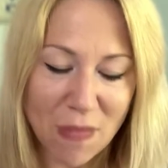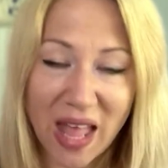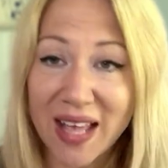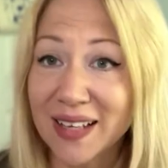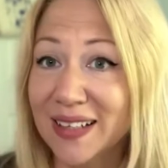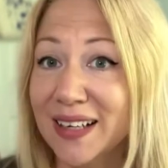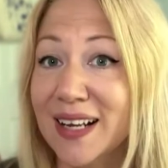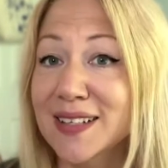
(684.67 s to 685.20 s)

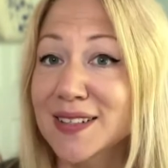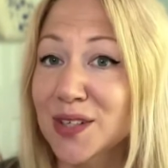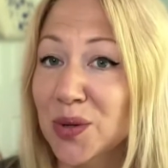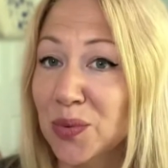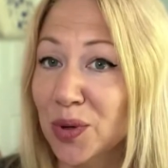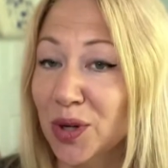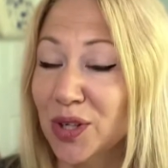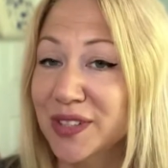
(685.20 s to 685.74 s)
in an ideal
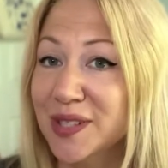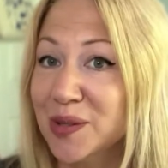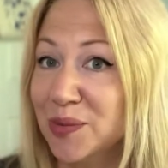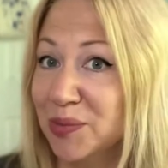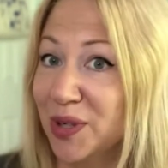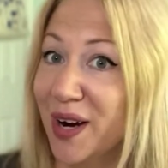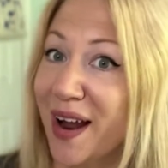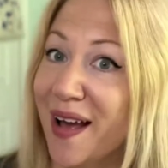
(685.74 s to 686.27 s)
world,
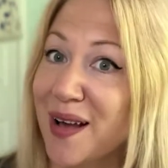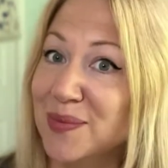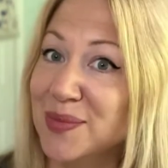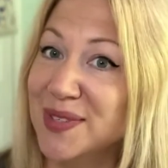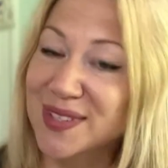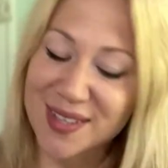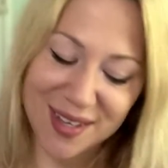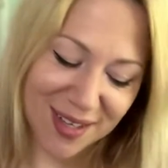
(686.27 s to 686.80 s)

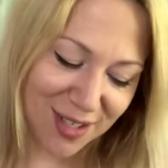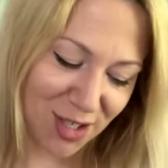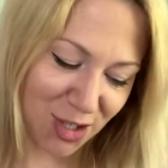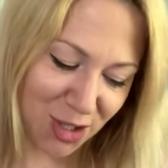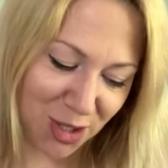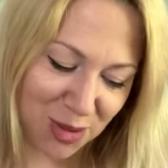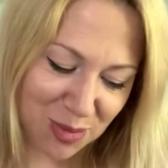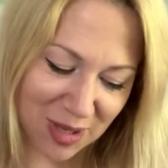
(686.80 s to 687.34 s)
perhaps,
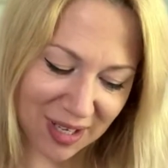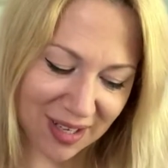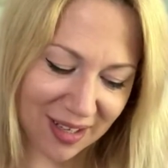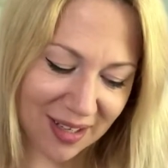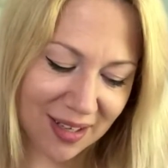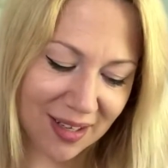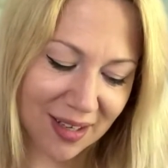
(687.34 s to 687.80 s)
should be